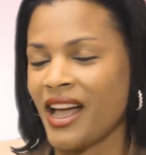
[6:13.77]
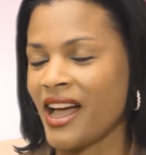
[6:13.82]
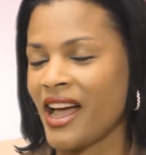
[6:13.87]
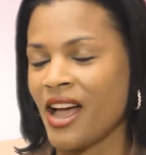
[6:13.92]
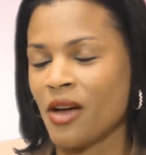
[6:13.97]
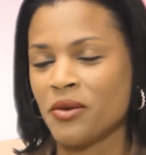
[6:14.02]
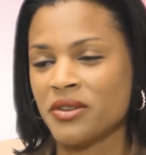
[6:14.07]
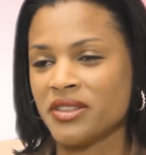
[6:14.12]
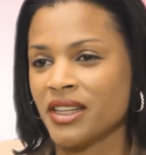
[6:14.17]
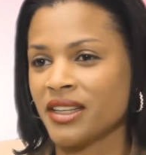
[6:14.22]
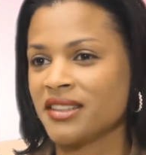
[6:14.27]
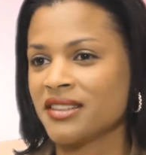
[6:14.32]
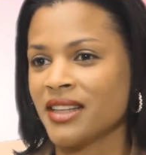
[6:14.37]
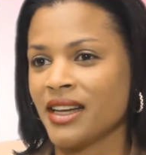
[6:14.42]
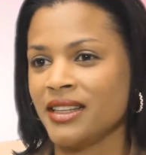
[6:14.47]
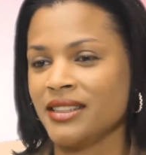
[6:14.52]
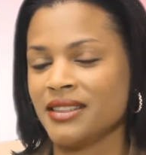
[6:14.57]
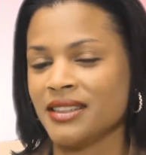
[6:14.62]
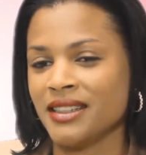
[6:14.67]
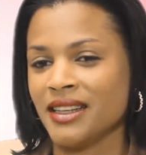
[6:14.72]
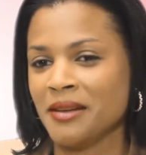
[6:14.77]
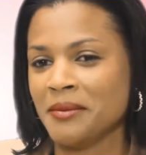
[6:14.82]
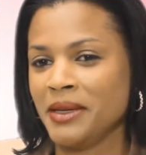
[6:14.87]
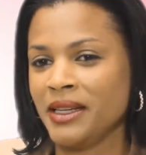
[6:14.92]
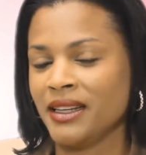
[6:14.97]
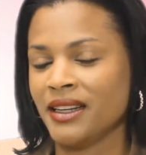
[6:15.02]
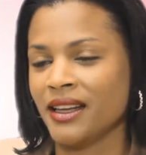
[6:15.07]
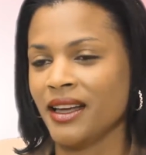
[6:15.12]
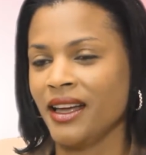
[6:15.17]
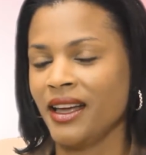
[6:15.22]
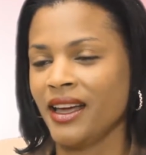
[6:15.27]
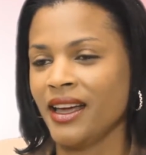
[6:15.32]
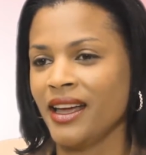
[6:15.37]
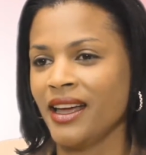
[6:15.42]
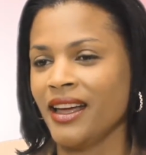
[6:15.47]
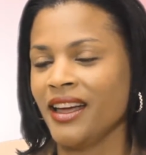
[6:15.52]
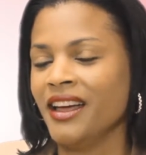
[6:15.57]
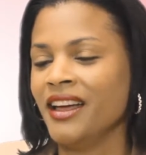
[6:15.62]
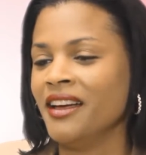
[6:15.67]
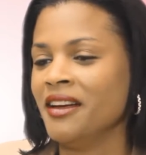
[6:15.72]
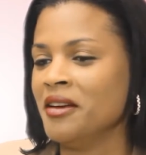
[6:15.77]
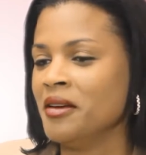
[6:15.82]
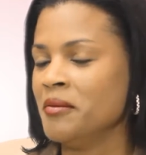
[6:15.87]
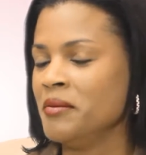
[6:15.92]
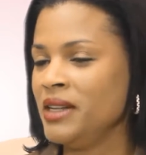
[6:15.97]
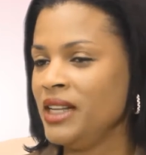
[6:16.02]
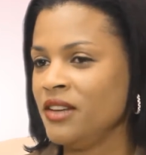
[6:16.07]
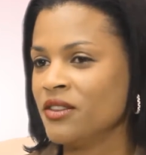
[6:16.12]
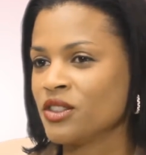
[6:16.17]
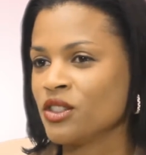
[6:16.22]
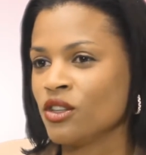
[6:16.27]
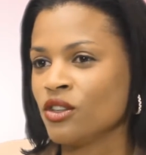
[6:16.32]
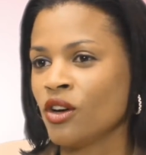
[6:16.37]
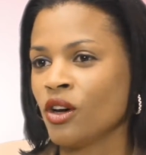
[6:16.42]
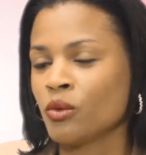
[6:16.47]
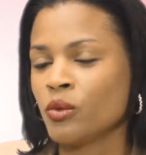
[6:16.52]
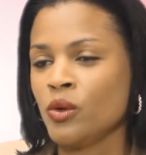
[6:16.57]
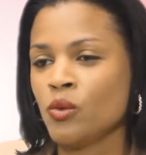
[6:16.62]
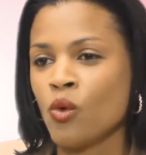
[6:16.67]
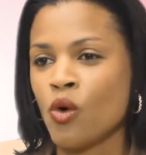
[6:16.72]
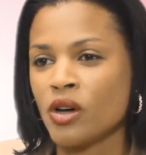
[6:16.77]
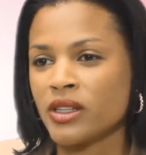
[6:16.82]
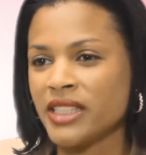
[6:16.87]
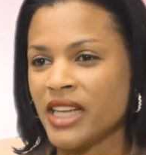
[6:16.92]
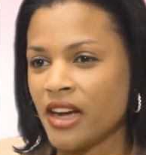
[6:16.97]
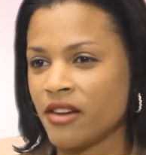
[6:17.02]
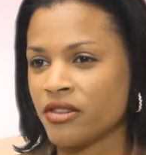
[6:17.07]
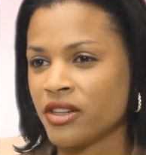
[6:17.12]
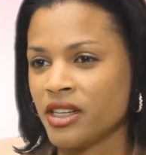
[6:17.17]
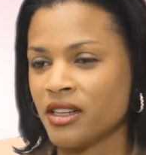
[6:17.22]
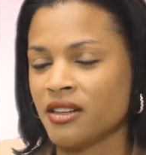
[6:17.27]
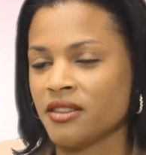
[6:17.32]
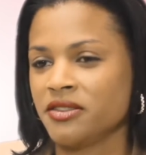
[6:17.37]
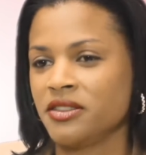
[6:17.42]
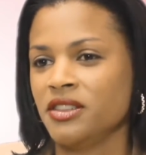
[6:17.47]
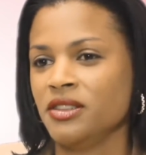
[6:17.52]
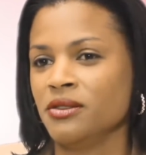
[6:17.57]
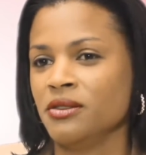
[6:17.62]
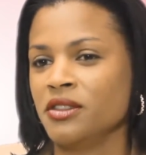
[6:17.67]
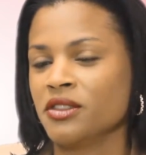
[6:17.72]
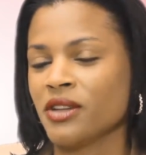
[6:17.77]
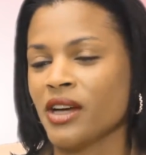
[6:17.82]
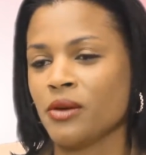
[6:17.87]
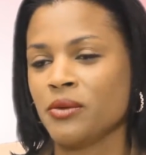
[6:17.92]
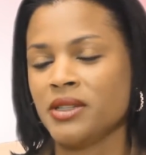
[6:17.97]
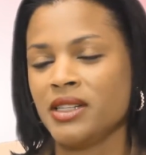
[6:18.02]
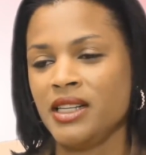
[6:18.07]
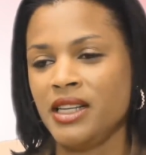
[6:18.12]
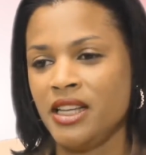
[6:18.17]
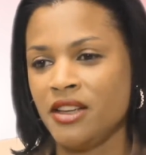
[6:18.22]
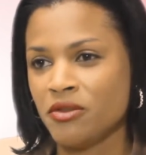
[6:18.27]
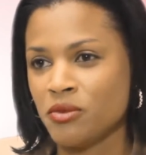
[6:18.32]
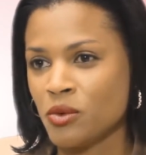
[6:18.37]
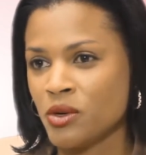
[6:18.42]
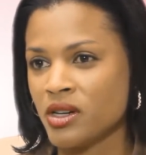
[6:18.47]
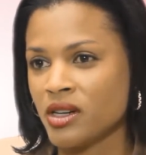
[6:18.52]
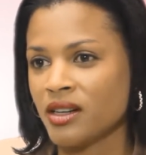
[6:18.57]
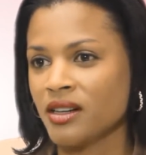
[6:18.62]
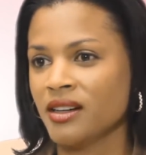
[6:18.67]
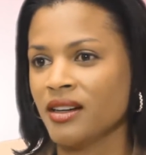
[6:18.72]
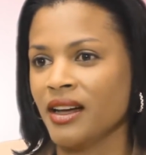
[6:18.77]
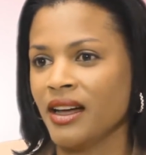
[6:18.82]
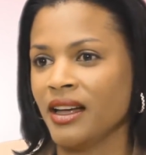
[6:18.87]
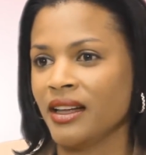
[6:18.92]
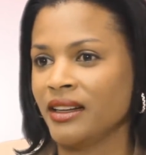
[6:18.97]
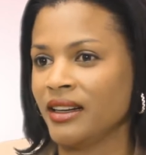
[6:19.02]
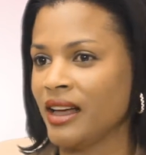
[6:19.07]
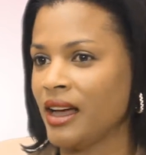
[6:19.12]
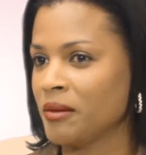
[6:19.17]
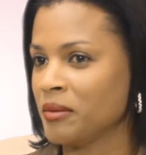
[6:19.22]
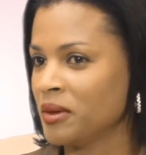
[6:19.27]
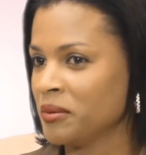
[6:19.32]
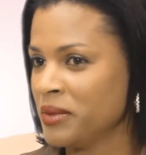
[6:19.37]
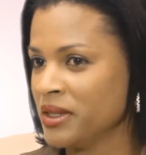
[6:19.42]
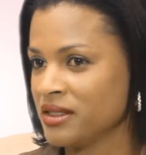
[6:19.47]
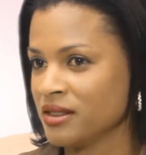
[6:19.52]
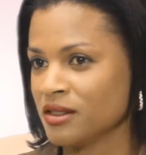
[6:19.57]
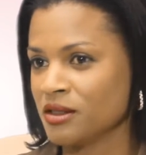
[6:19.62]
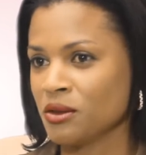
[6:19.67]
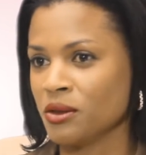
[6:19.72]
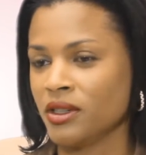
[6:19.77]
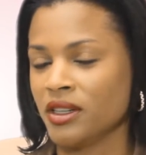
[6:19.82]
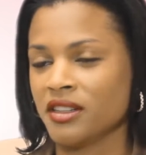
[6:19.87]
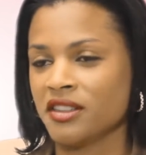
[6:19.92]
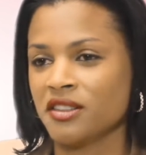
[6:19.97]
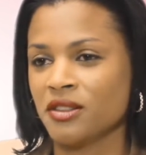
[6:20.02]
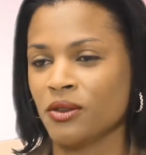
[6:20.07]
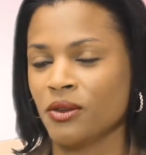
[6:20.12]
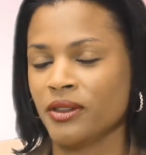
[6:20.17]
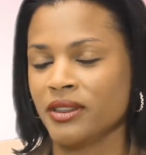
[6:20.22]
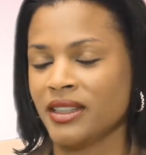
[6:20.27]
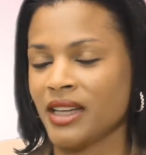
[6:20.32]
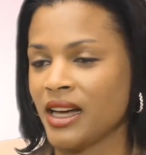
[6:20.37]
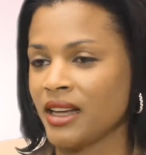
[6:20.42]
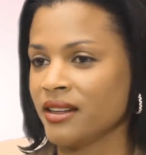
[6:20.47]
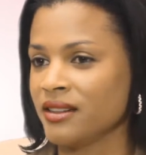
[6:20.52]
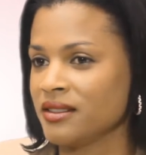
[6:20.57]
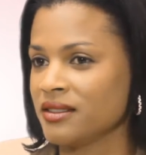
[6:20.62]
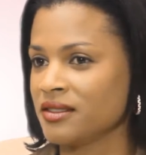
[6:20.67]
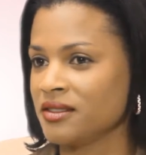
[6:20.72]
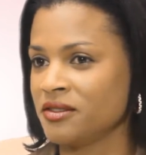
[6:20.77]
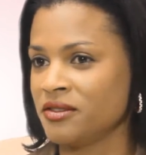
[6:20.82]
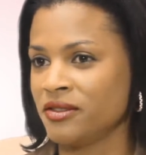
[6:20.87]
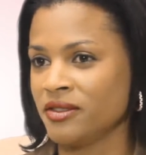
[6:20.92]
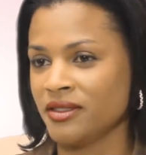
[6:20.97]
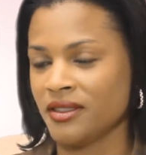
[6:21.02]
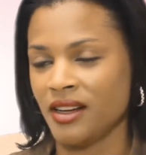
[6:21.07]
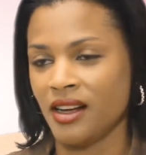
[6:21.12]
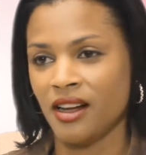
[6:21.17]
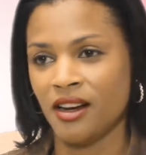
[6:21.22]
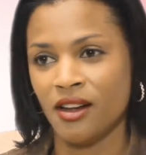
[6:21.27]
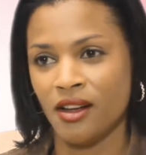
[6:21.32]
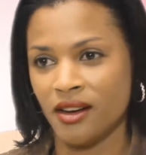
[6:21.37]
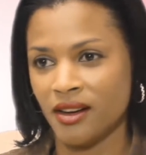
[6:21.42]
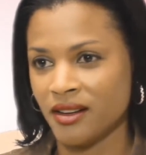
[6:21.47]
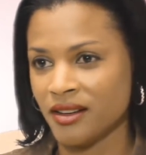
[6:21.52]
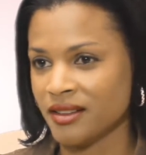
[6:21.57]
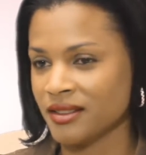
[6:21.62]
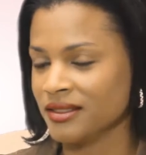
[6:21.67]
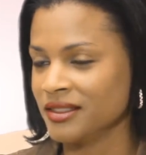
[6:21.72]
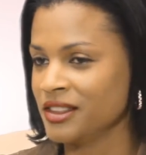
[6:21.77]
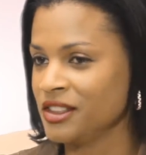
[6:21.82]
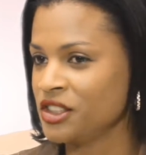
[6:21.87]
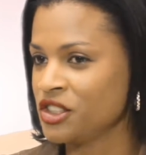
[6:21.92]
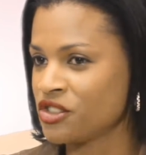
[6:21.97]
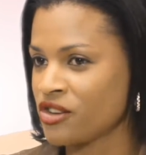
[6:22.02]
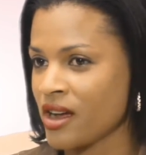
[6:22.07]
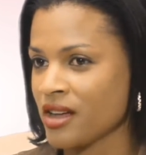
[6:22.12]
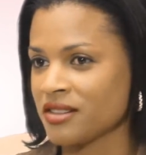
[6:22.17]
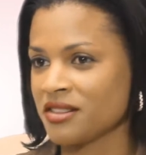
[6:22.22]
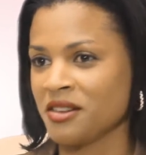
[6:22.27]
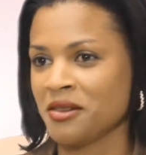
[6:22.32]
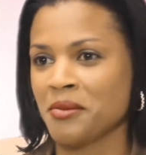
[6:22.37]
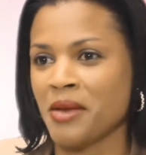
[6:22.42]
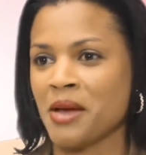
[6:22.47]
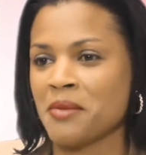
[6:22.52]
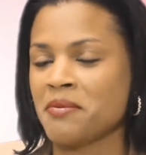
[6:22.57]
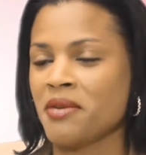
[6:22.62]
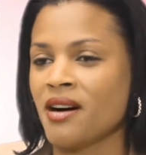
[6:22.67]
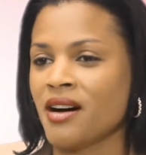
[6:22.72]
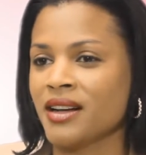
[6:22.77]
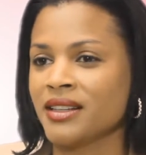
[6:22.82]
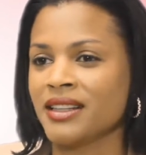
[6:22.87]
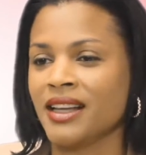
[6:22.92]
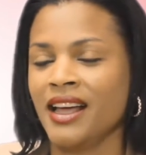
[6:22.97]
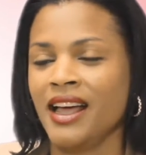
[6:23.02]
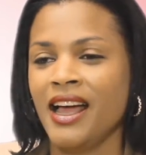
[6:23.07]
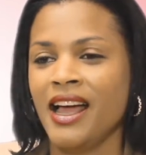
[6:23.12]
I was excited. I mean, believe it or not, we walked every afternoon. So I would leave work, and I'm a business owner, so that is a lot of stress on my part.